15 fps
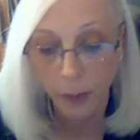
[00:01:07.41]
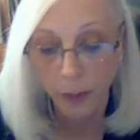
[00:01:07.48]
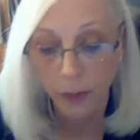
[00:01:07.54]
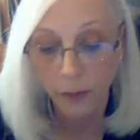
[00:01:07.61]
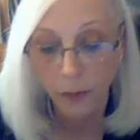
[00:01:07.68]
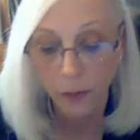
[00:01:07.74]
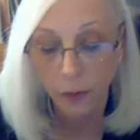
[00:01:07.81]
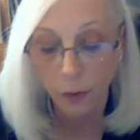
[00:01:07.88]

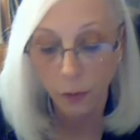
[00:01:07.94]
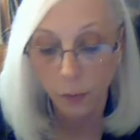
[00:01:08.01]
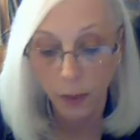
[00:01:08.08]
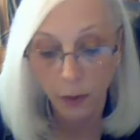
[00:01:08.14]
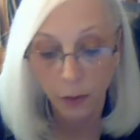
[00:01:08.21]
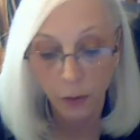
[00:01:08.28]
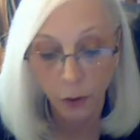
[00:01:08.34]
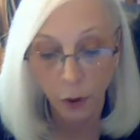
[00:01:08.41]
because of the
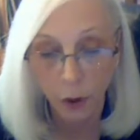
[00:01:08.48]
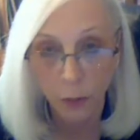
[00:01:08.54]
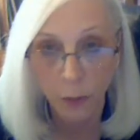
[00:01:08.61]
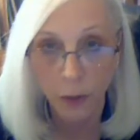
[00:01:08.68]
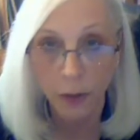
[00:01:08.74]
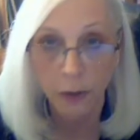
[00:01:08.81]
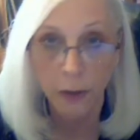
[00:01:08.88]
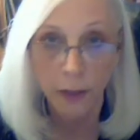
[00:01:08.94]
tremendous
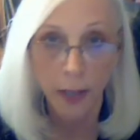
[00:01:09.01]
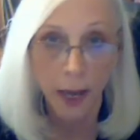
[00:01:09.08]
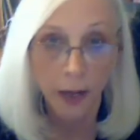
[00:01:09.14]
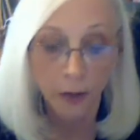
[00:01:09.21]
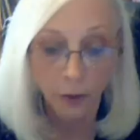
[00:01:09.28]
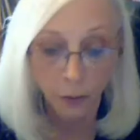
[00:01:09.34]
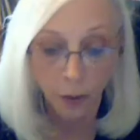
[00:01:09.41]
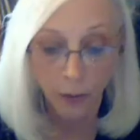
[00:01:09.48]
turmoil and
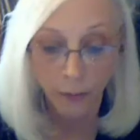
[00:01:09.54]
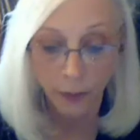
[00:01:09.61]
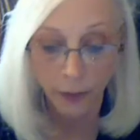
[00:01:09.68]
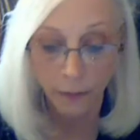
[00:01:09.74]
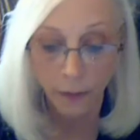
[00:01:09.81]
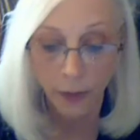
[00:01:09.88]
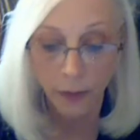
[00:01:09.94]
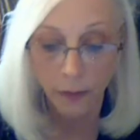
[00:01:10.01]
catastrophic
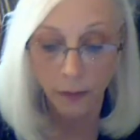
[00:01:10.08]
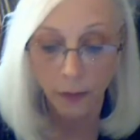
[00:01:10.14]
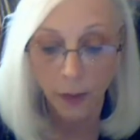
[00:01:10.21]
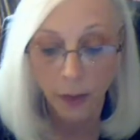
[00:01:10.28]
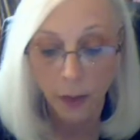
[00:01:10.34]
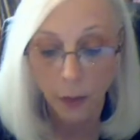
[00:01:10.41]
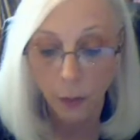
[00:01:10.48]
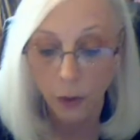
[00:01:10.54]
events
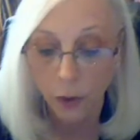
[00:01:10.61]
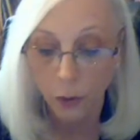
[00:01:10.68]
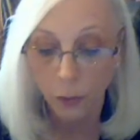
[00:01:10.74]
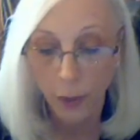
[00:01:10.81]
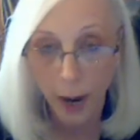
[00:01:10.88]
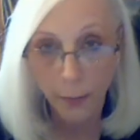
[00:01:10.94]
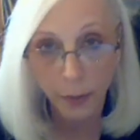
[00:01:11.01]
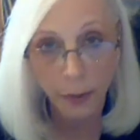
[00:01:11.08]
which are
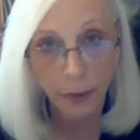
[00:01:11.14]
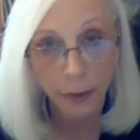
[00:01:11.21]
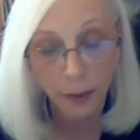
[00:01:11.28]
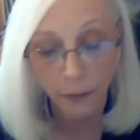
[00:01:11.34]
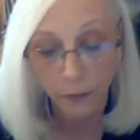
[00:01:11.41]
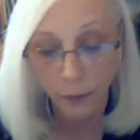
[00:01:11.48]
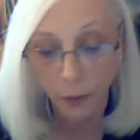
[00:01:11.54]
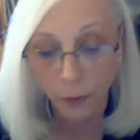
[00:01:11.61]
rapidly
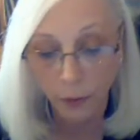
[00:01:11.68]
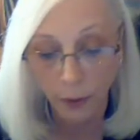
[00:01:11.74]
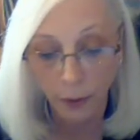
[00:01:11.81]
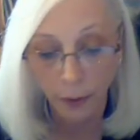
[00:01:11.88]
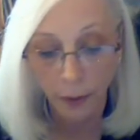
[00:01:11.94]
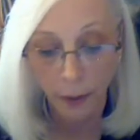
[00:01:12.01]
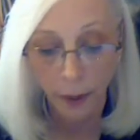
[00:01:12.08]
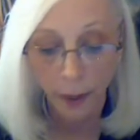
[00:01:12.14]
unfolding,